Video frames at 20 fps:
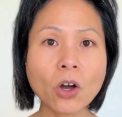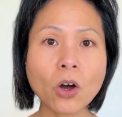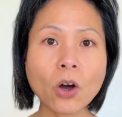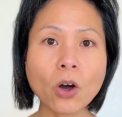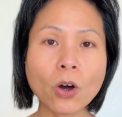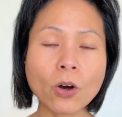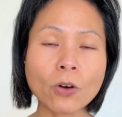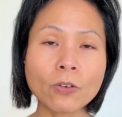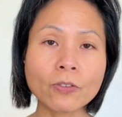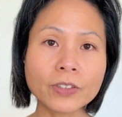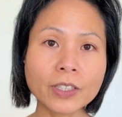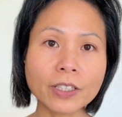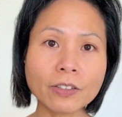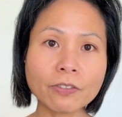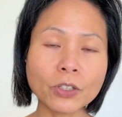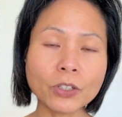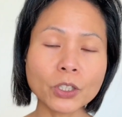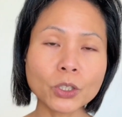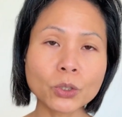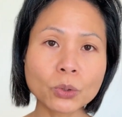of the
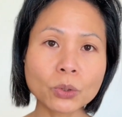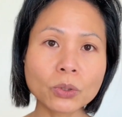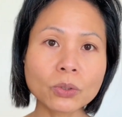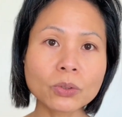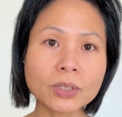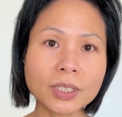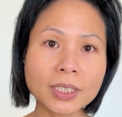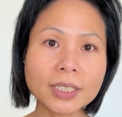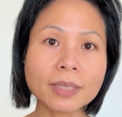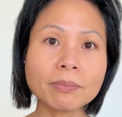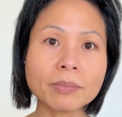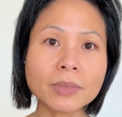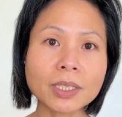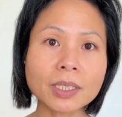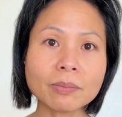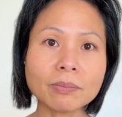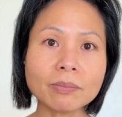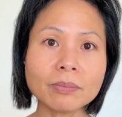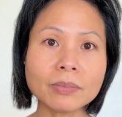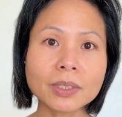visual
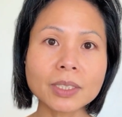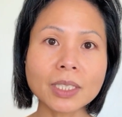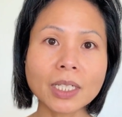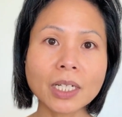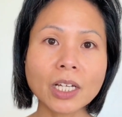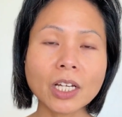symptoms.